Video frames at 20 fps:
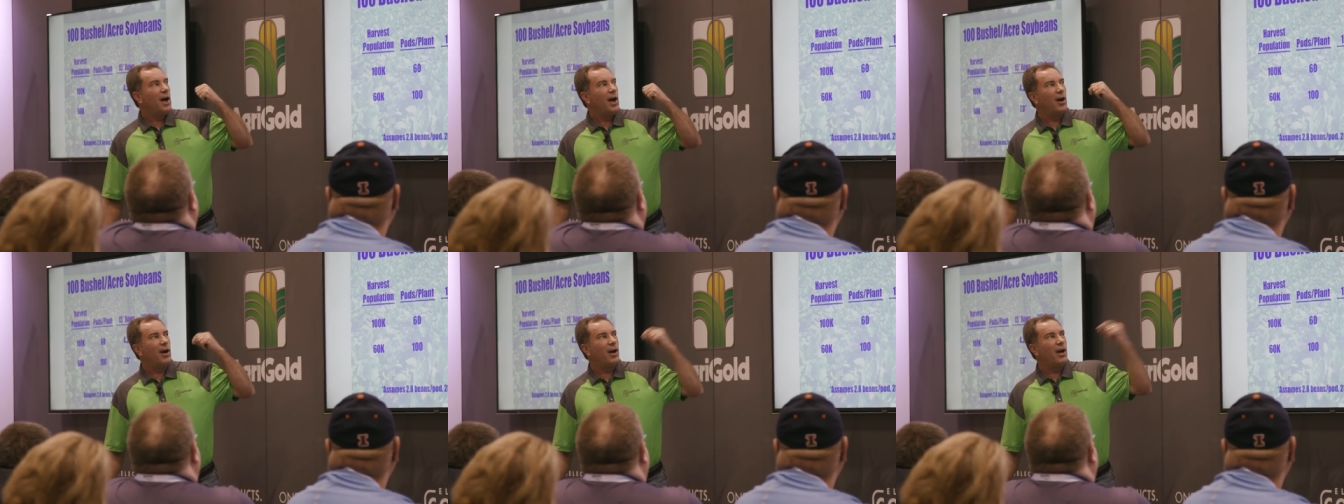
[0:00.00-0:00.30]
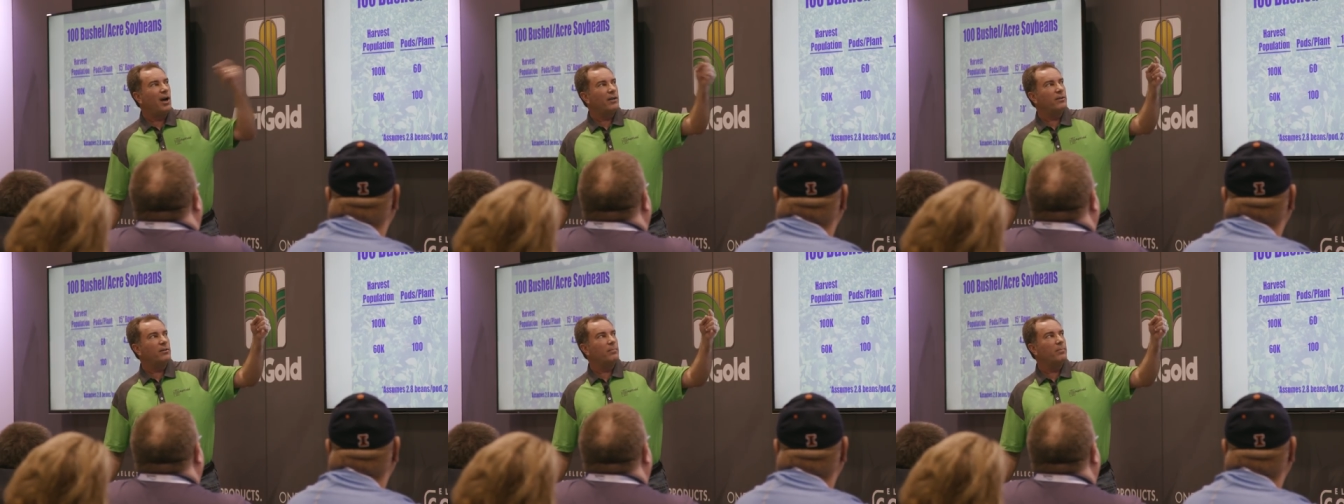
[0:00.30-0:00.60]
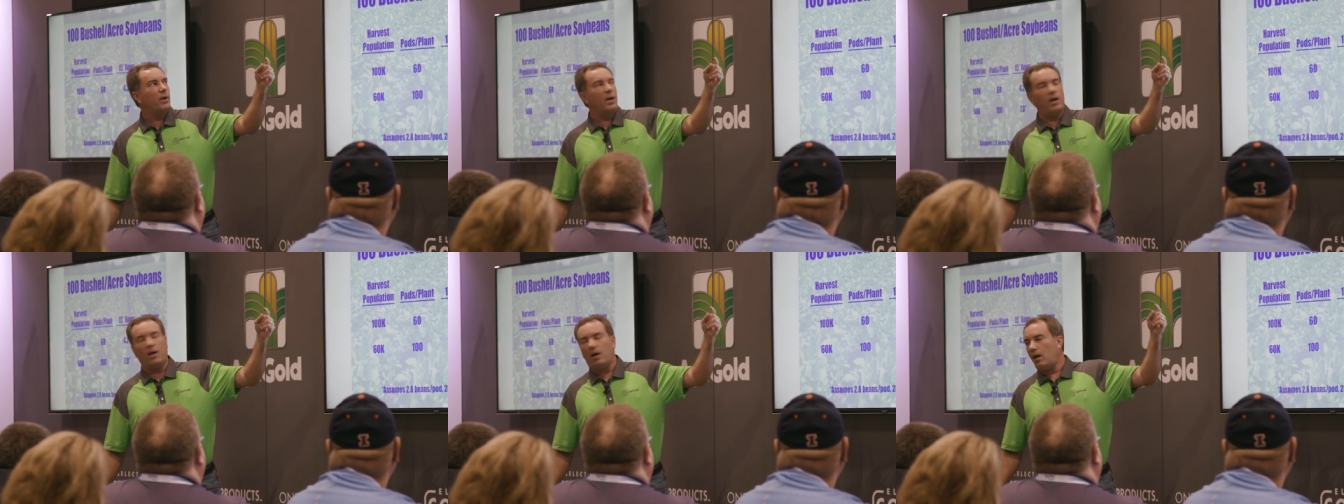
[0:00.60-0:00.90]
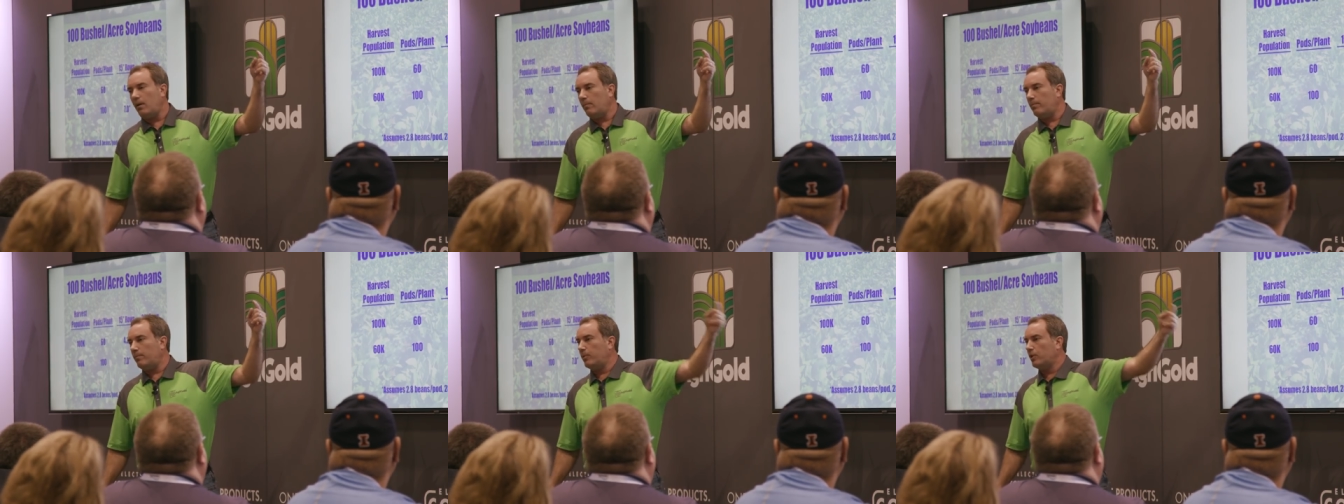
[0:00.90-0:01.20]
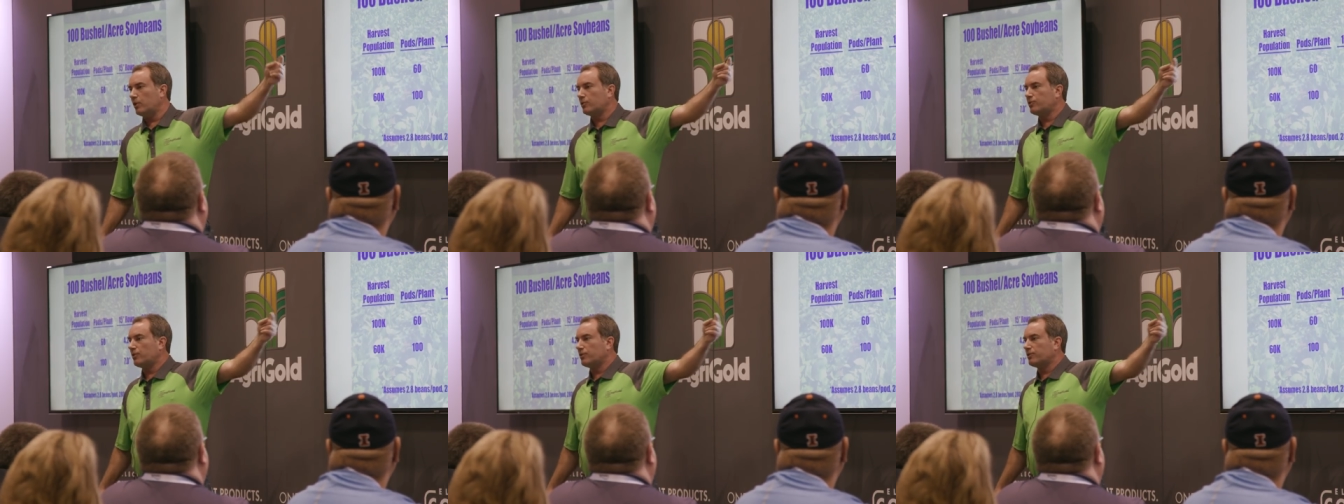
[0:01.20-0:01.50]
our 100
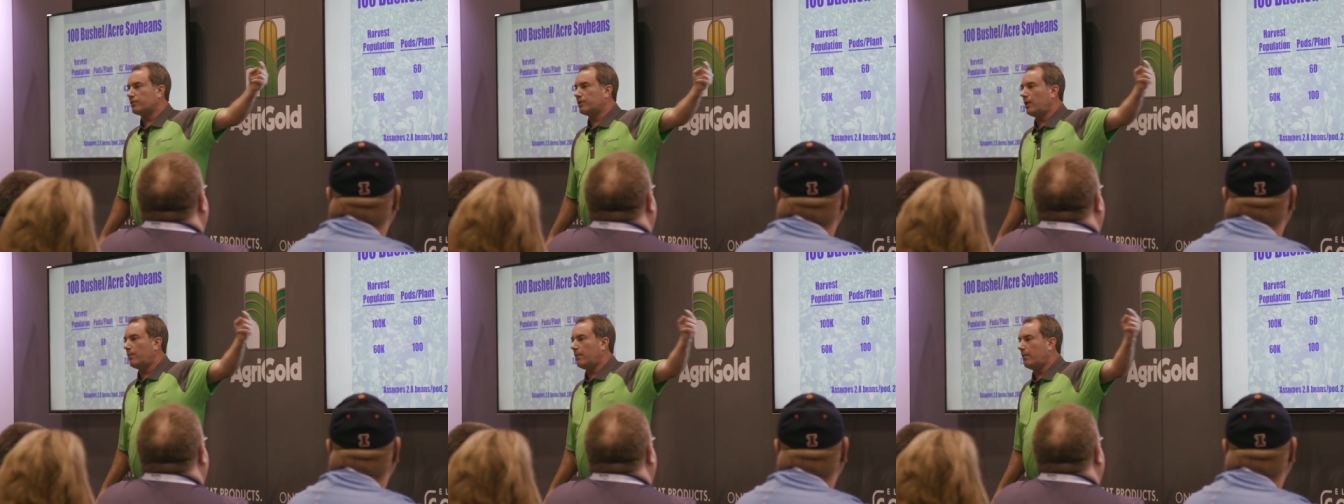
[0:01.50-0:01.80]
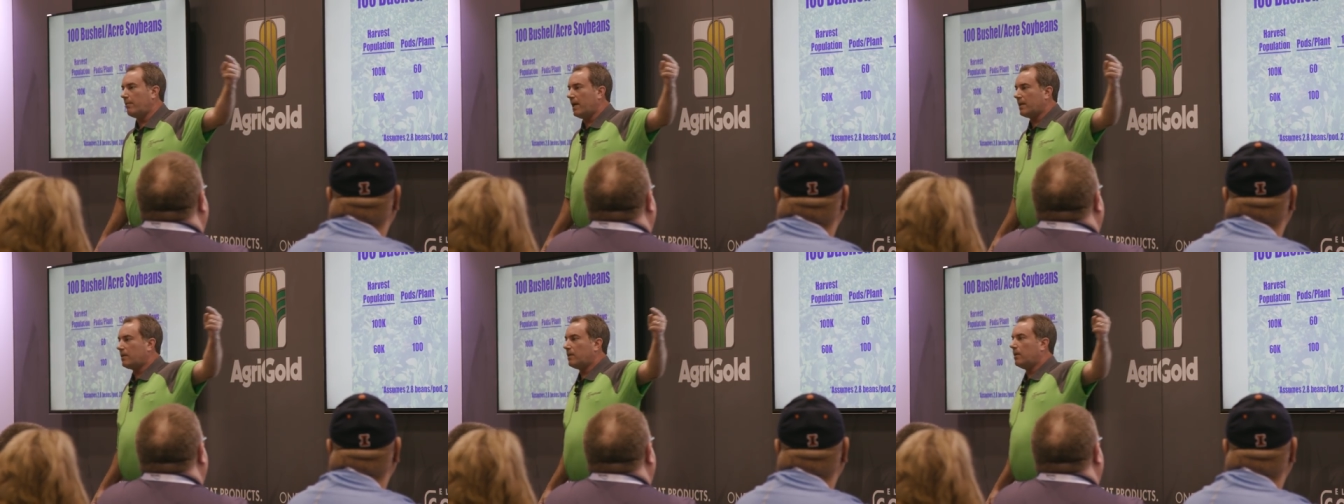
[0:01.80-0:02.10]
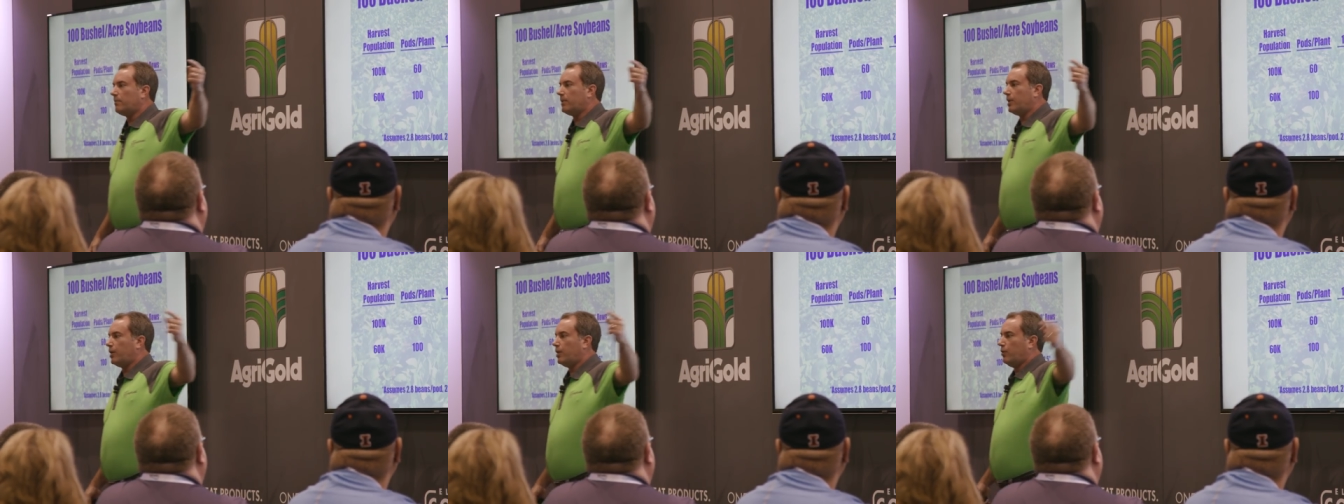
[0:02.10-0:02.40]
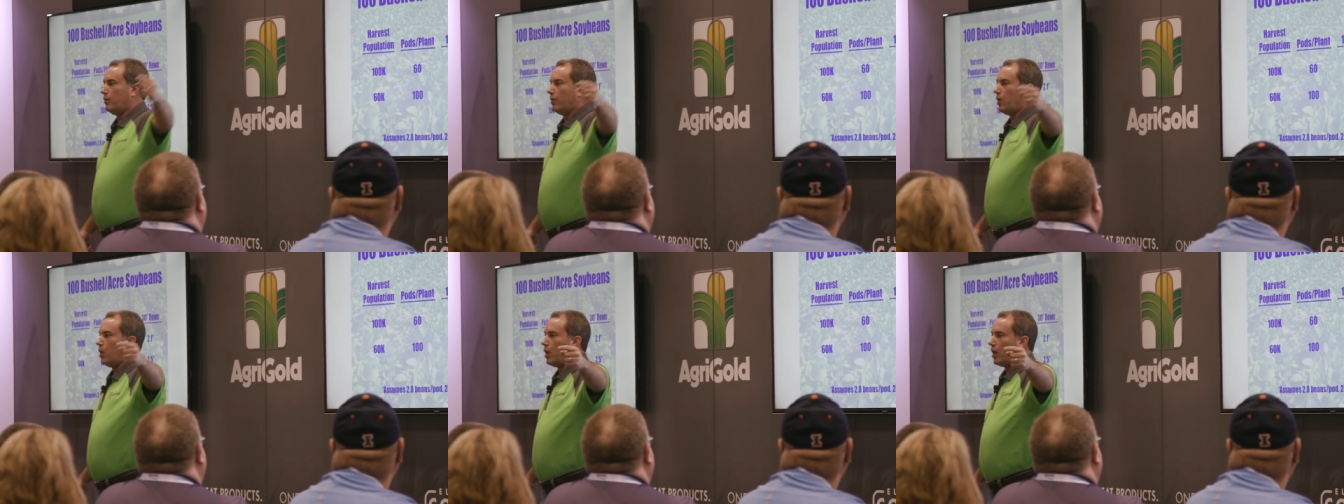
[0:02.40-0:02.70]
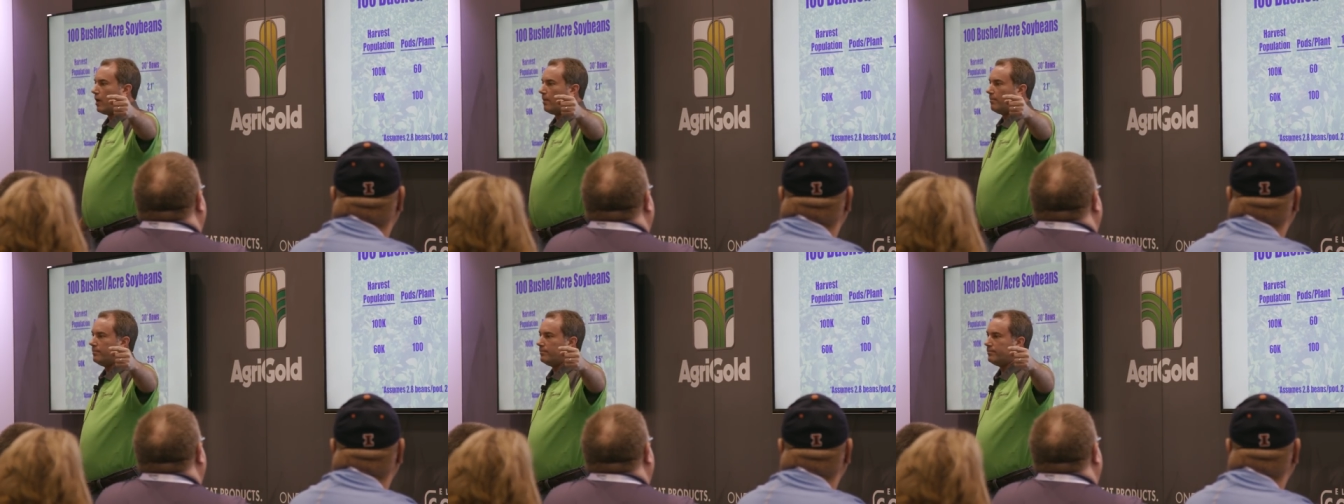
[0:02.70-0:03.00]
bushels, can we make them the new
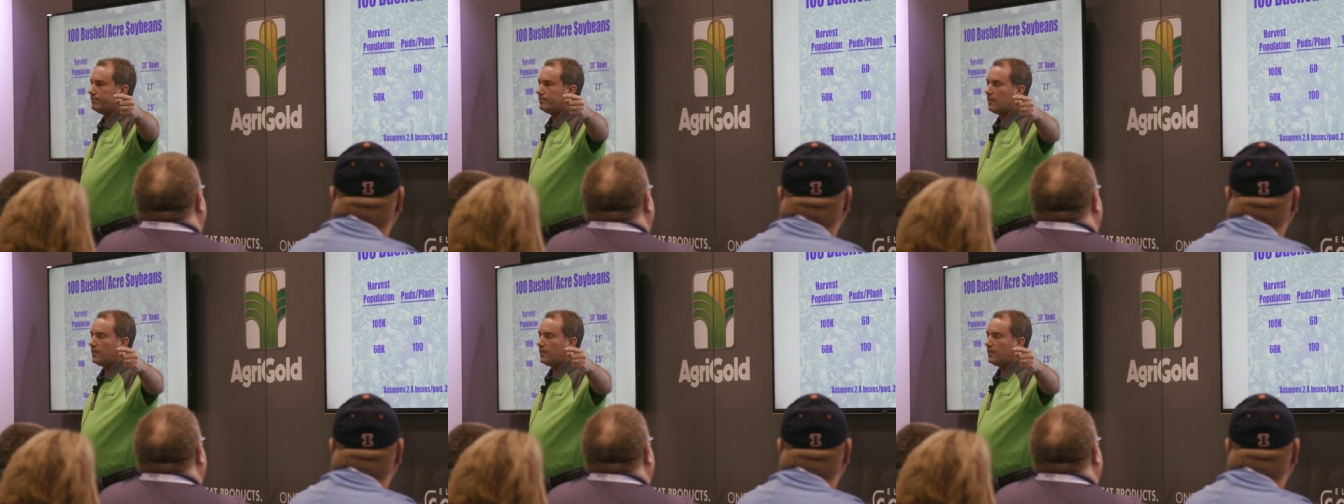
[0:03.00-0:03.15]
norm?